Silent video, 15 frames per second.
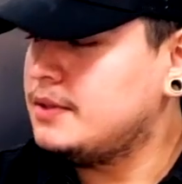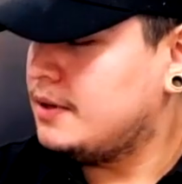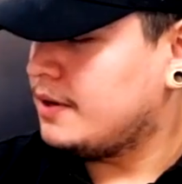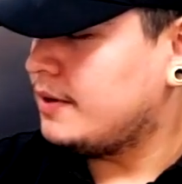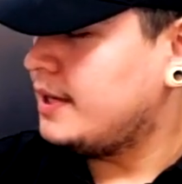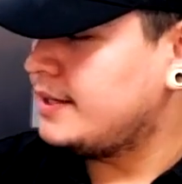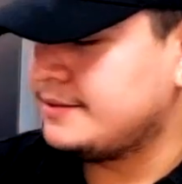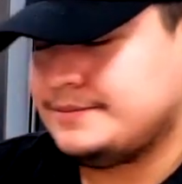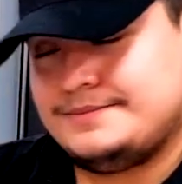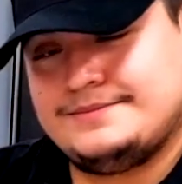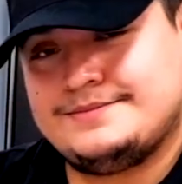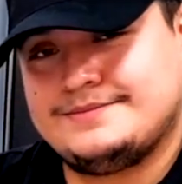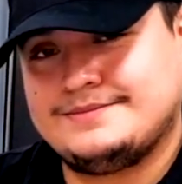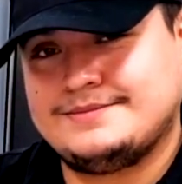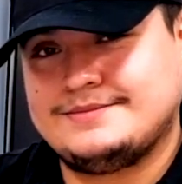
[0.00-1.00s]
Alright,
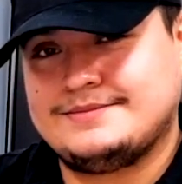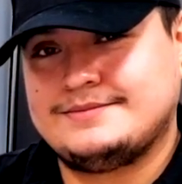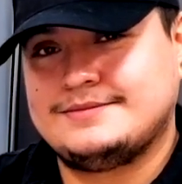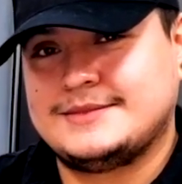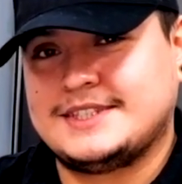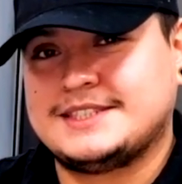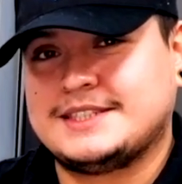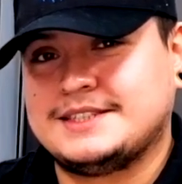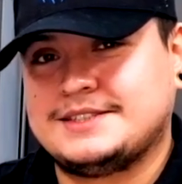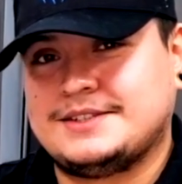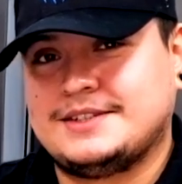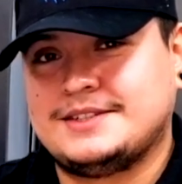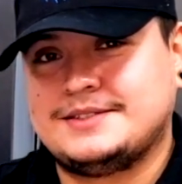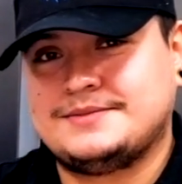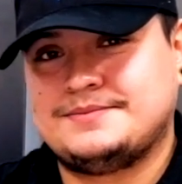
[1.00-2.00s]
let's get
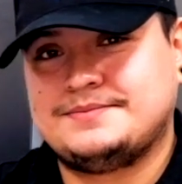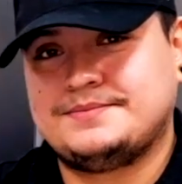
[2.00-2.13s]
started.